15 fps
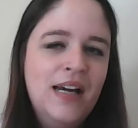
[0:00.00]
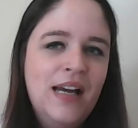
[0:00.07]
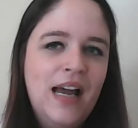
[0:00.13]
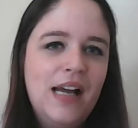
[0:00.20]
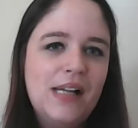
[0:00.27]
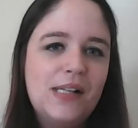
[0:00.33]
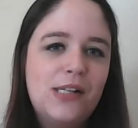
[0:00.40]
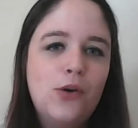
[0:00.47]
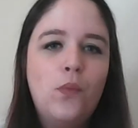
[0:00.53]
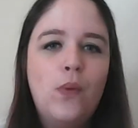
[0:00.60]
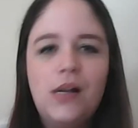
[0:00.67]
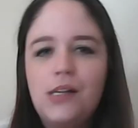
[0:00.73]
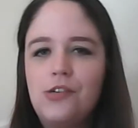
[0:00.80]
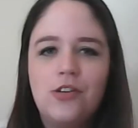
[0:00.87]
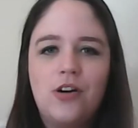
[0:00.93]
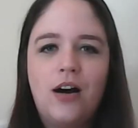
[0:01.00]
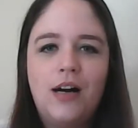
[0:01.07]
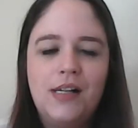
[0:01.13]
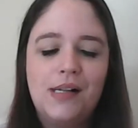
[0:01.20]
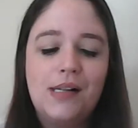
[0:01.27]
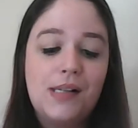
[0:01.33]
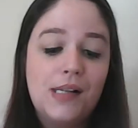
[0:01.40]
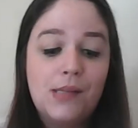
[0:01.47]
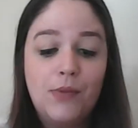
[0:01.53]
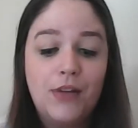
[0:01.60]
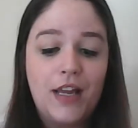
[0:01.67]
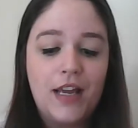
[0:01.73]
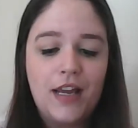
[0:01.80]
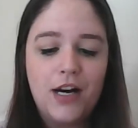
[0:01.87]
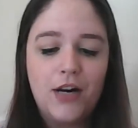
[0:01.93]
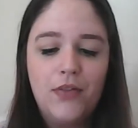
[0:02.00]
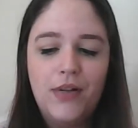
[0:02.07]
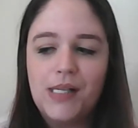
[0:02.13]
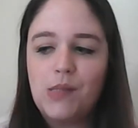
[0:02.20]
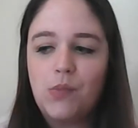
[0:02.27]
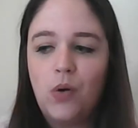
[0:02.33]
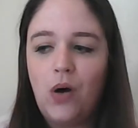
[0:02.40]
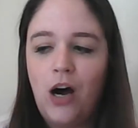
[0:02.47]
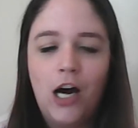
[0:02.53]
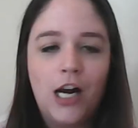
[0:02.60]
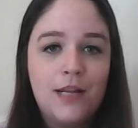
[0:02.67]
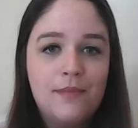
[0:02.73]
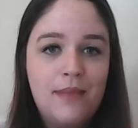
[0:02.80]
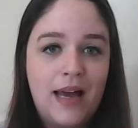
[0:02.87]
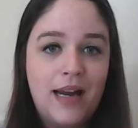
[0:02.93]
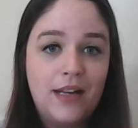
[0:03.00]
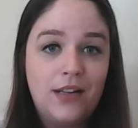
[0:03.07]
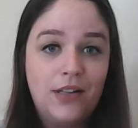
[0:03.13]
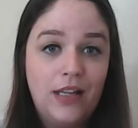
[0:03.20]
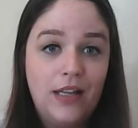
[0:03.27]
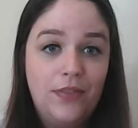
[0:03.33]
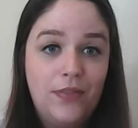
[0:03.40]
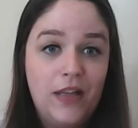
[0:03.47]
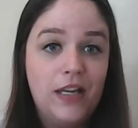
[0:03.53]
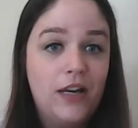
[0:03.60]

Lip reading: And so Western audiences, when they hear this, will automatically think,